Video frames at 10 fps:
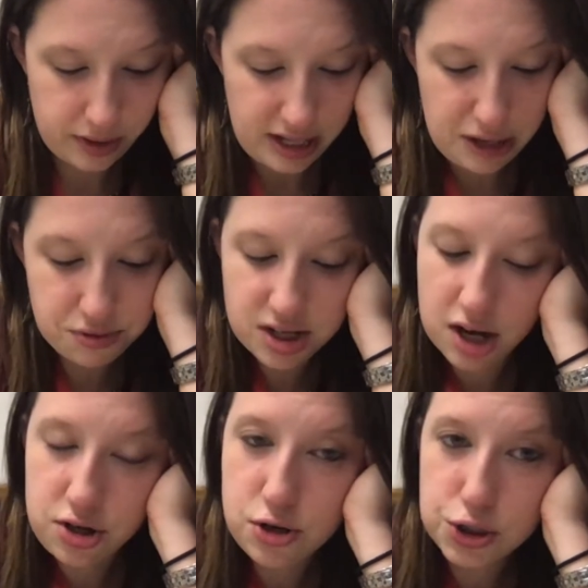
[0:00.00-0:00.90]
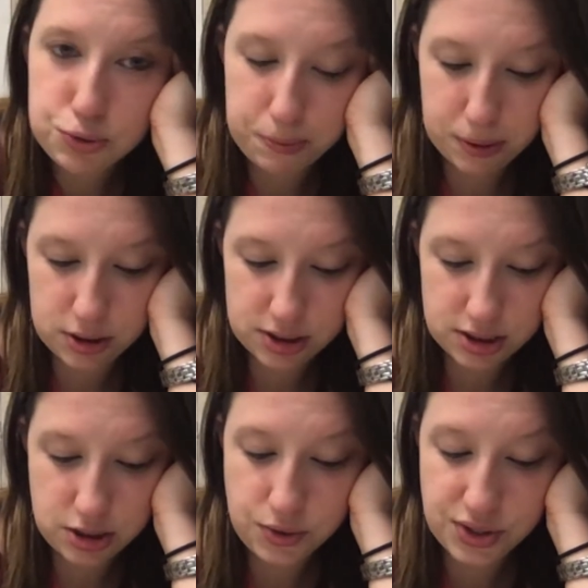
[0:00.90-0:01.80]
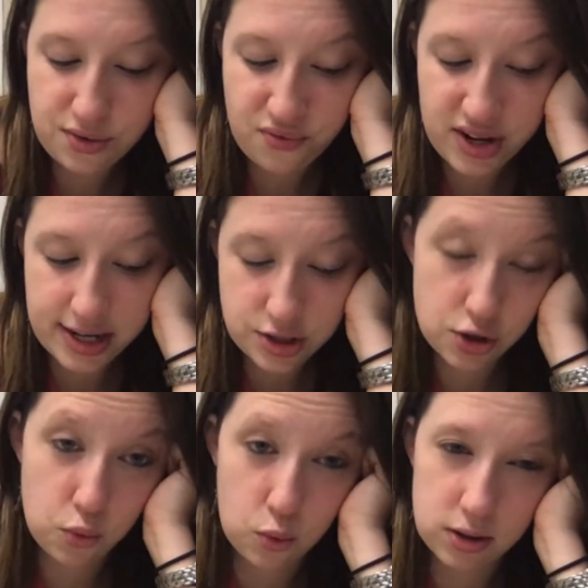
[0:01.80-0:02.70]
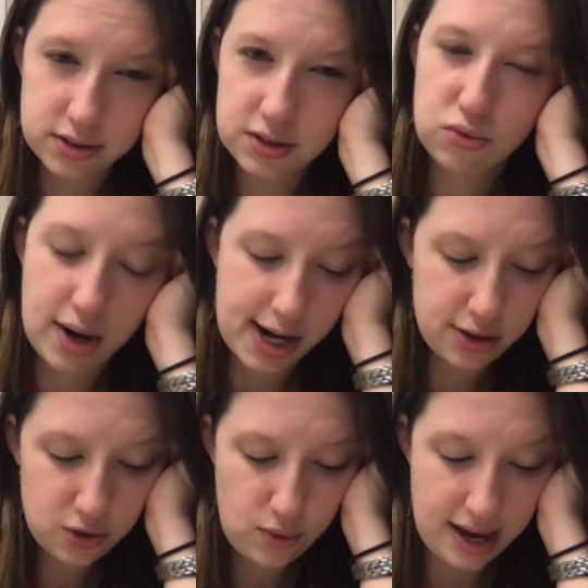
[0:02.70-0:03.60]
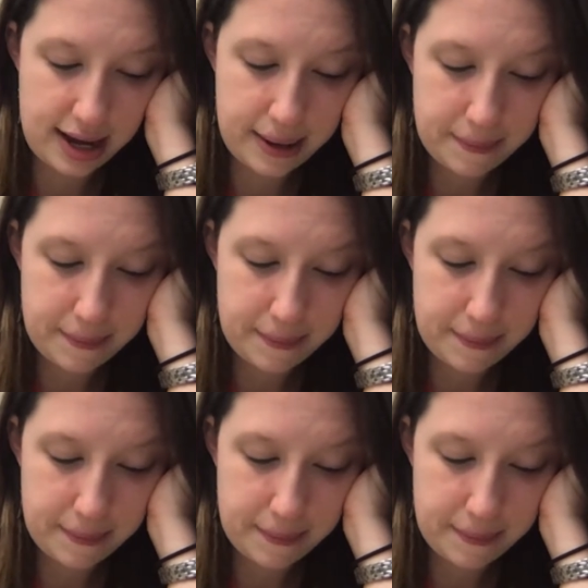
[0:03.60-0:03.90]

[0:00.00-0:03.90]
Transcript: He was an unusual person who didn't fit into the world in the regular way.